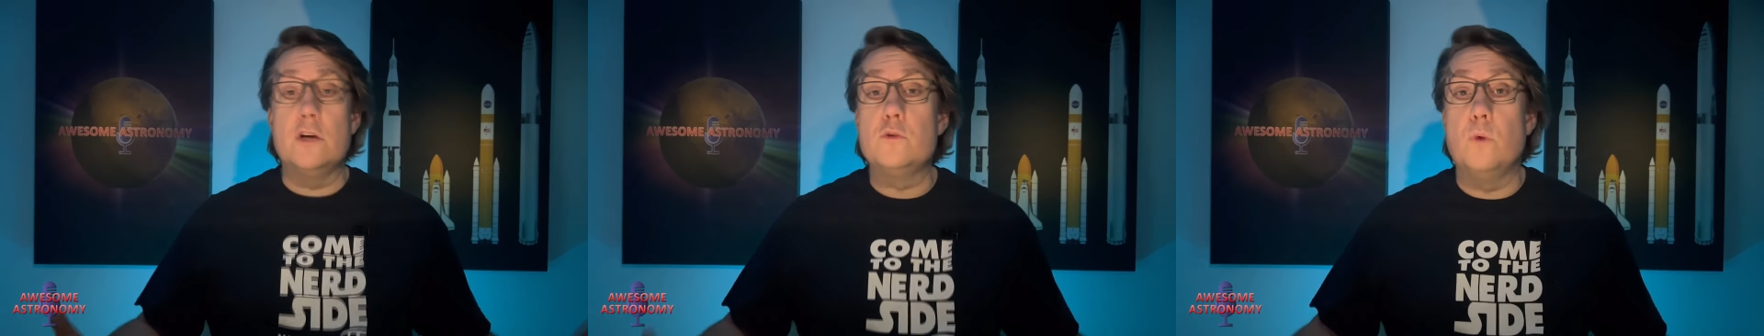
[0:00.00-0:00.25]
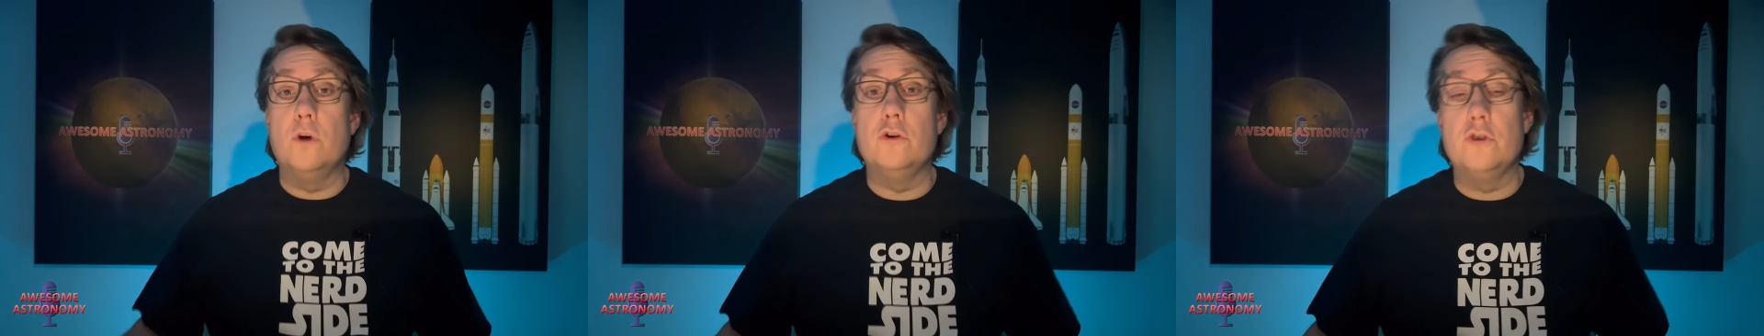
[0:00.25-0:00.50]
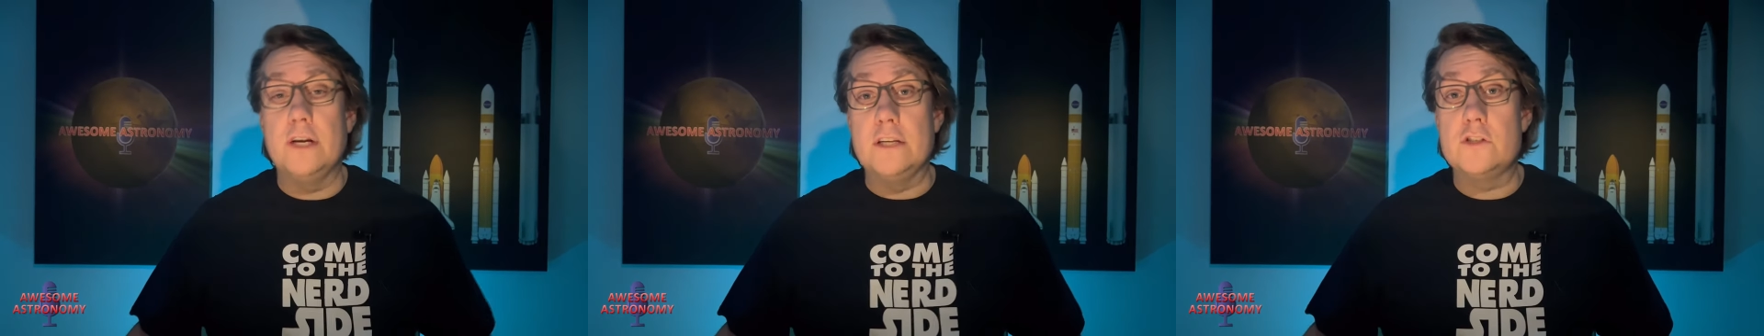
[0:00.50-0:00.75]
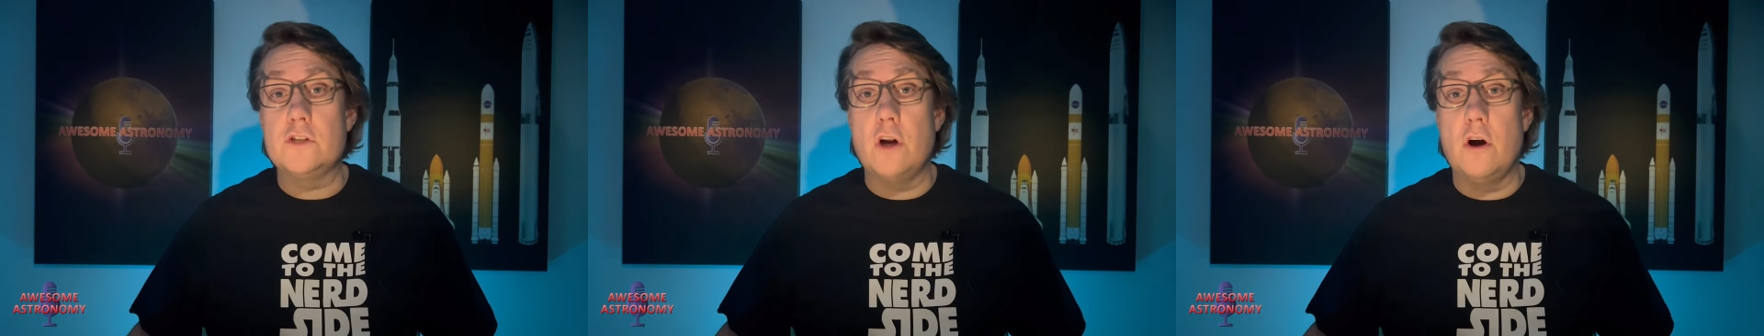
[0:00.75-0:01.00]
as wandering
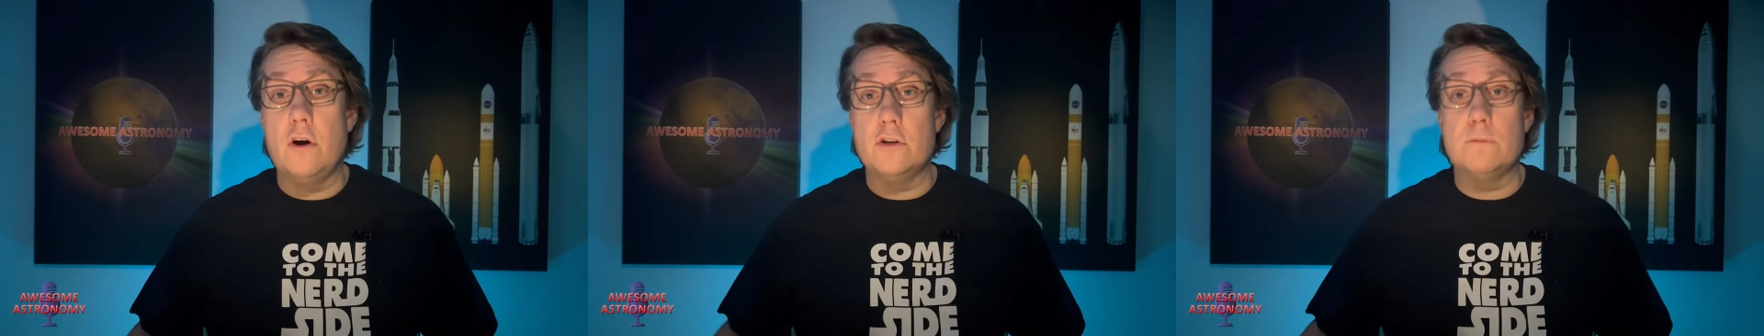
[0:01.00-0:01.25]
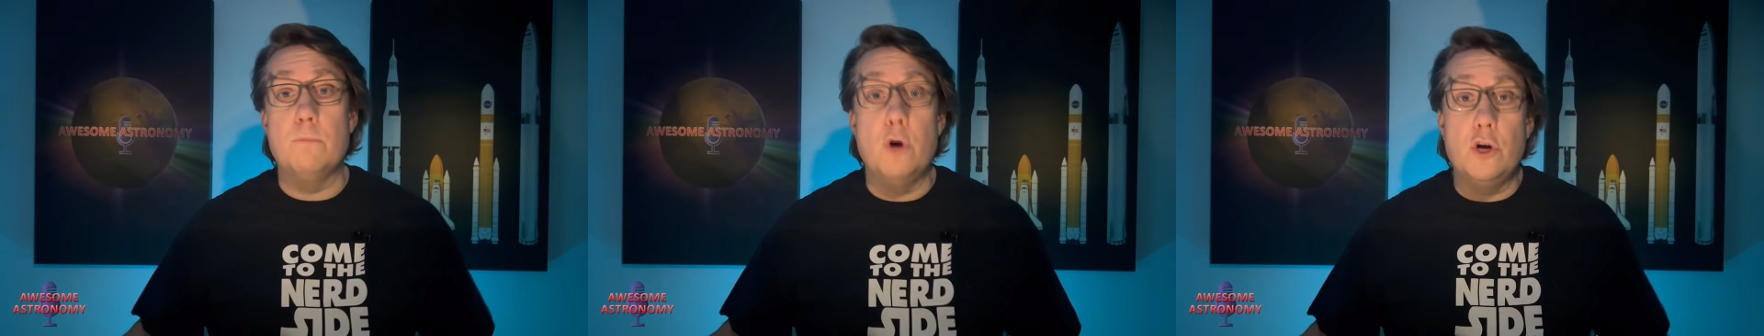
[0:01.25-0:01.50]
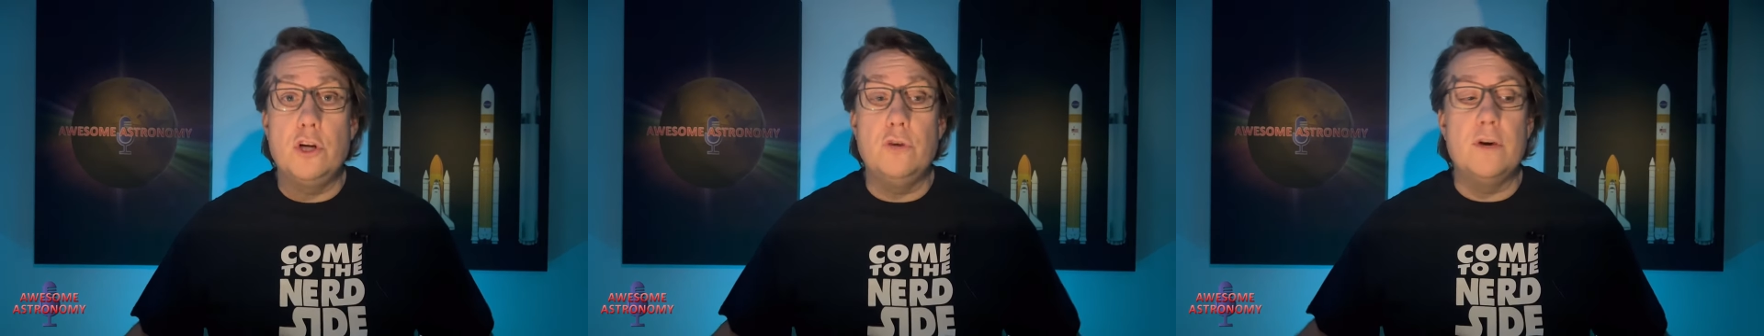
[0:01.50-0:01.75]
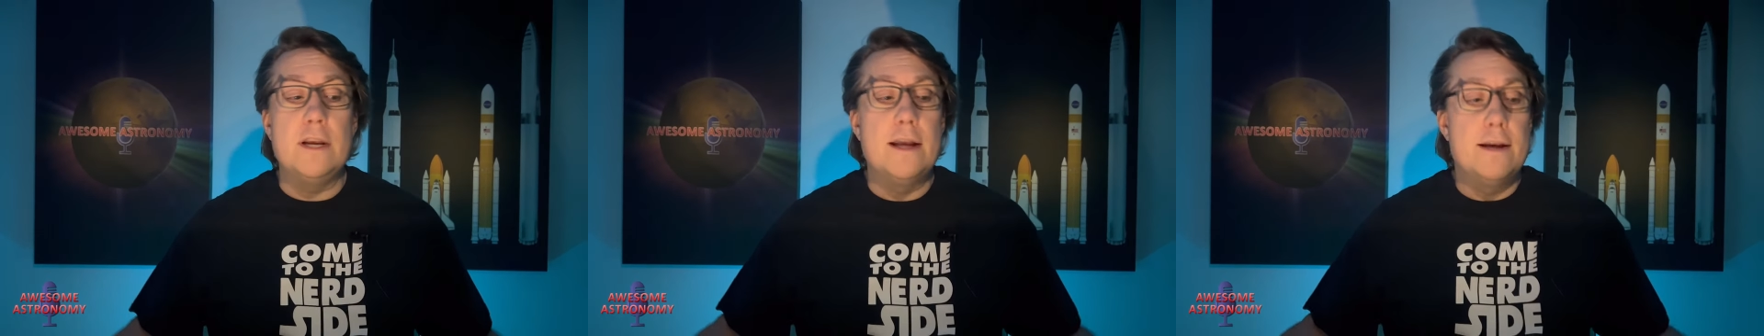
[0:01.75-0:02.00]
stars:
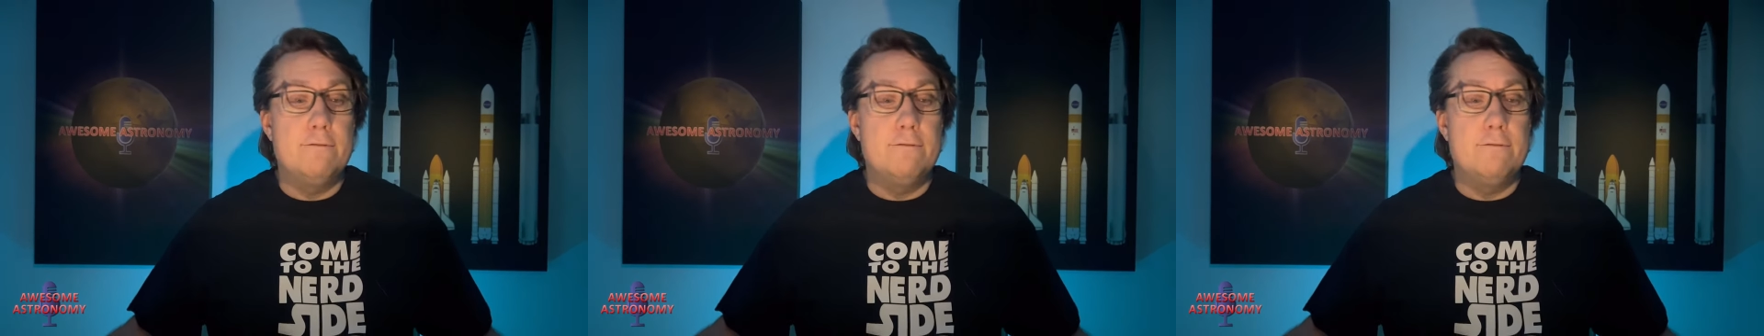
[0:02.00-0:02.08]
Mercury,